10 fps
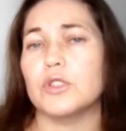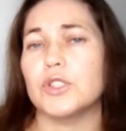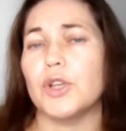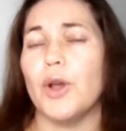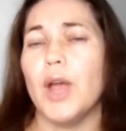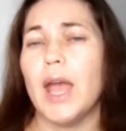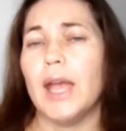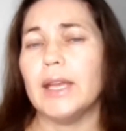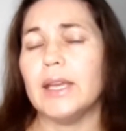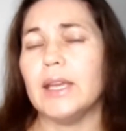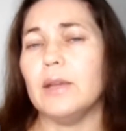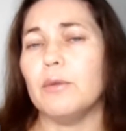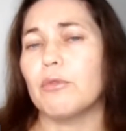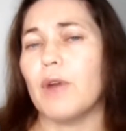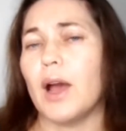So he
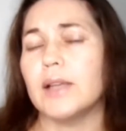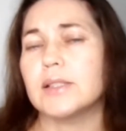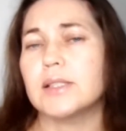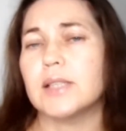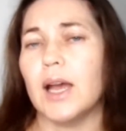writes